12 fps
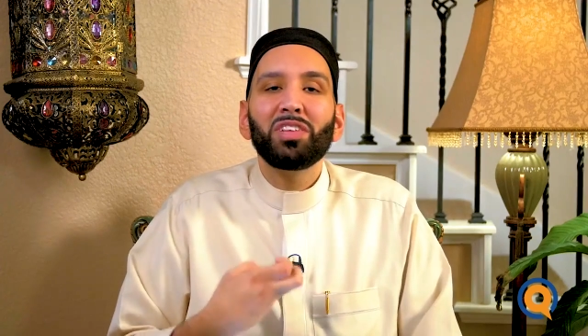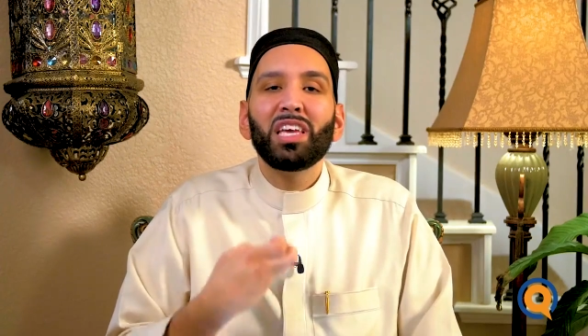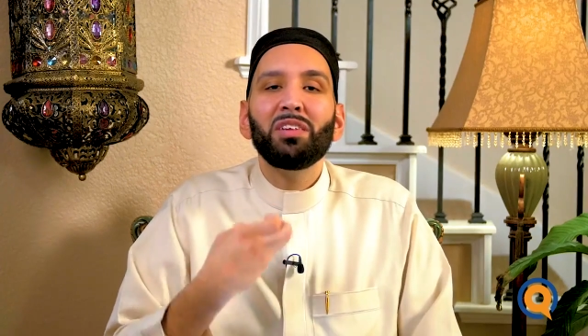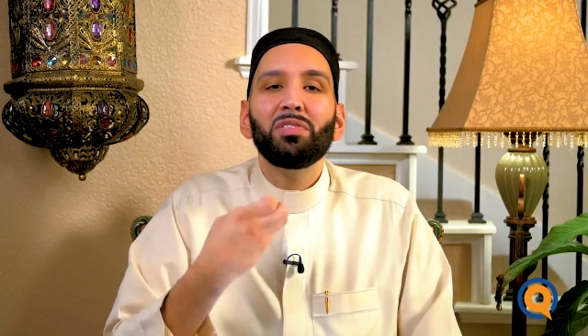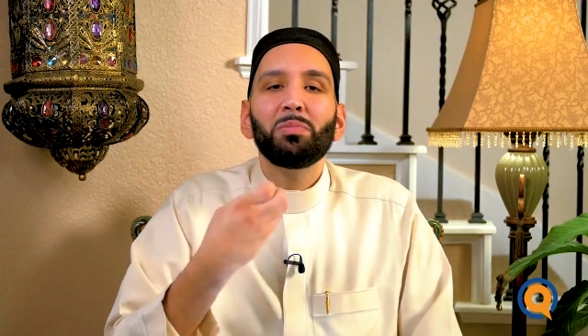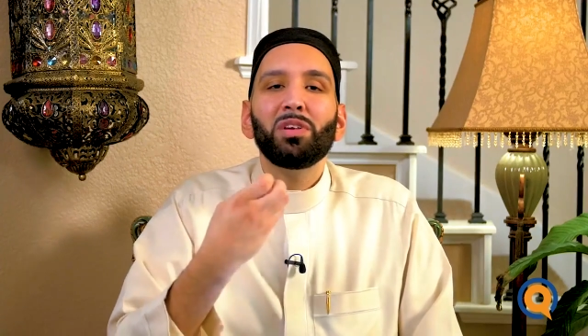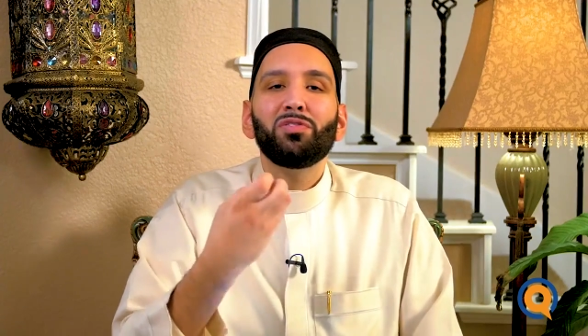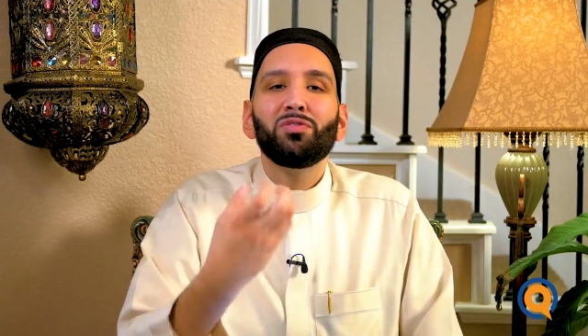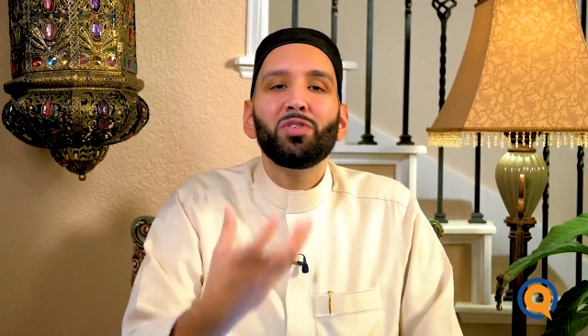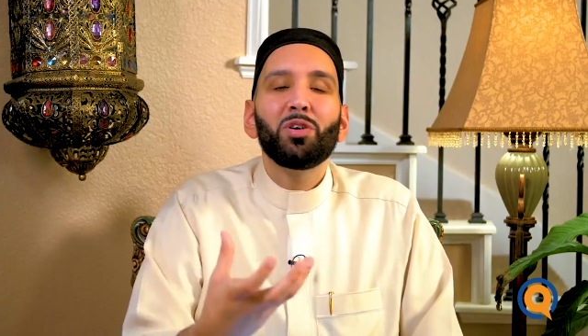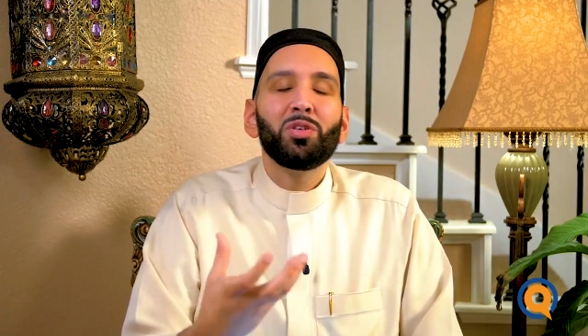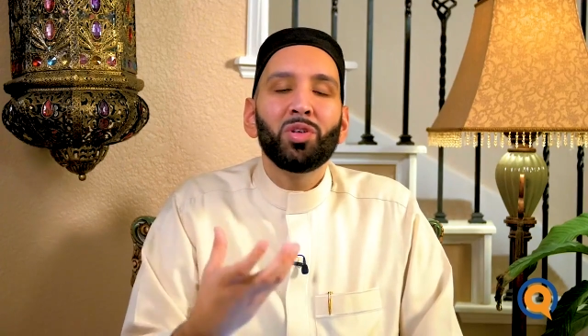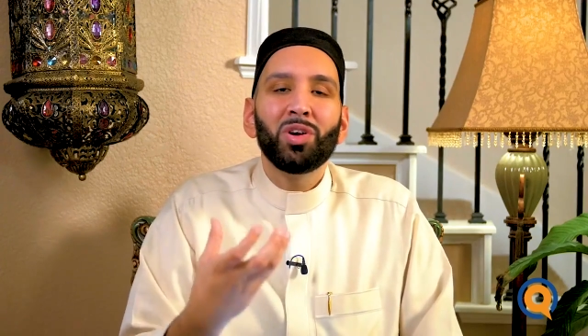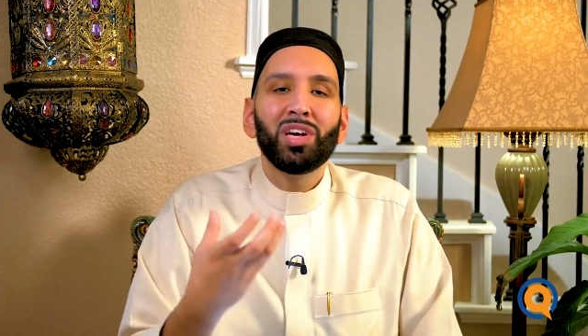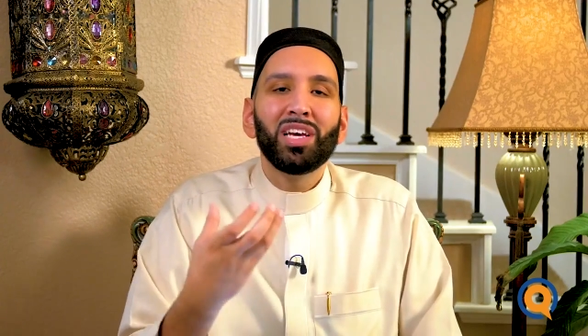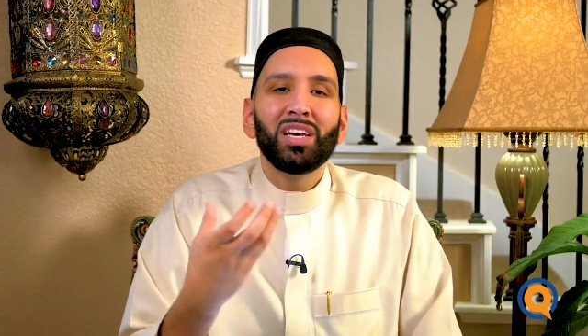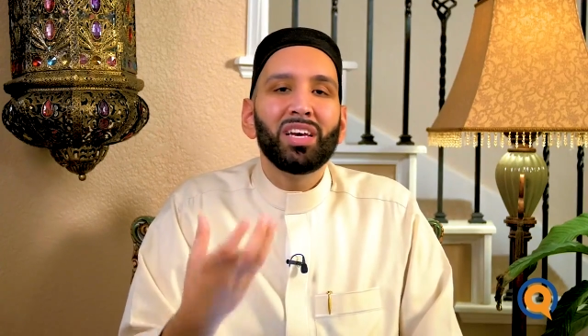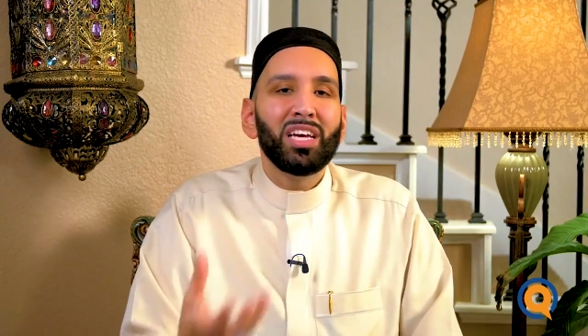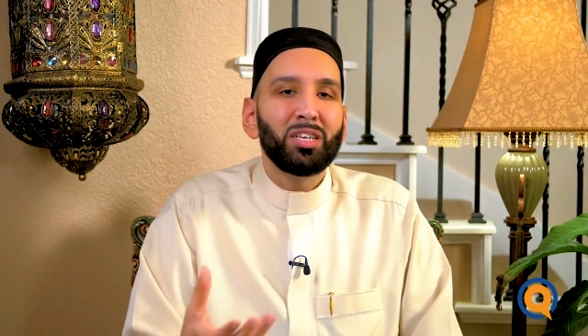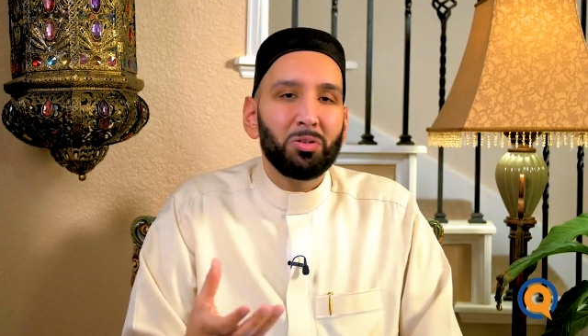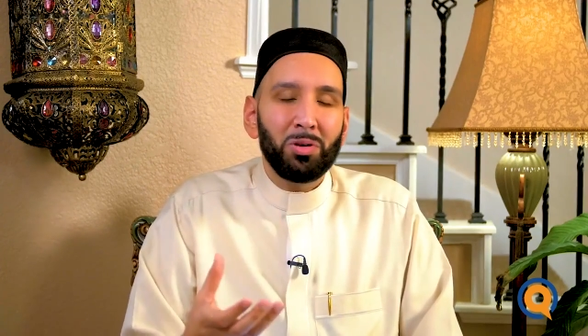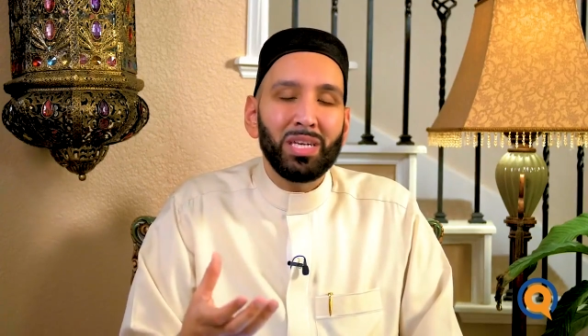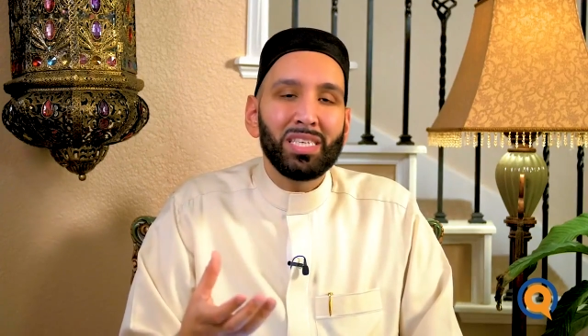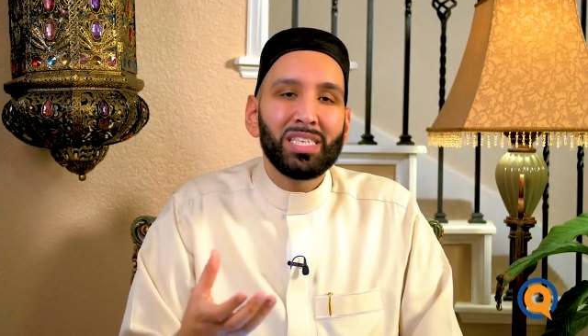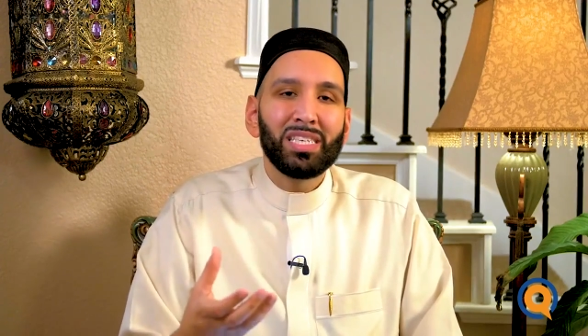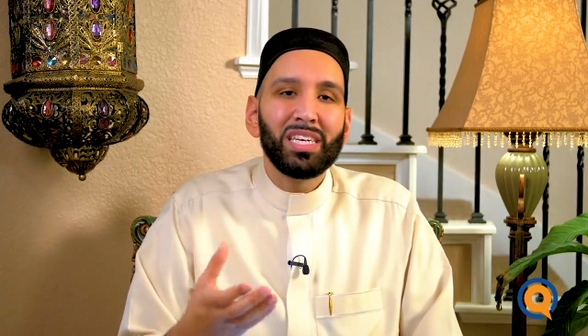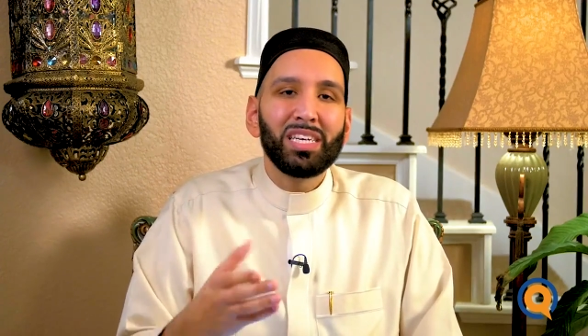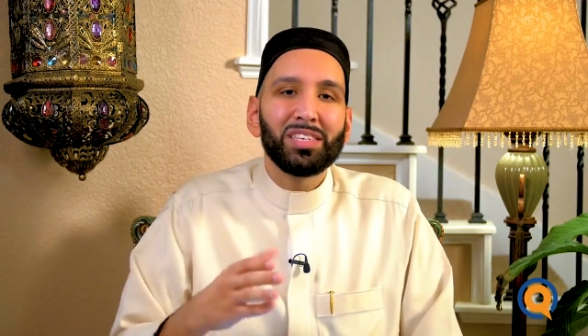to even be further increased.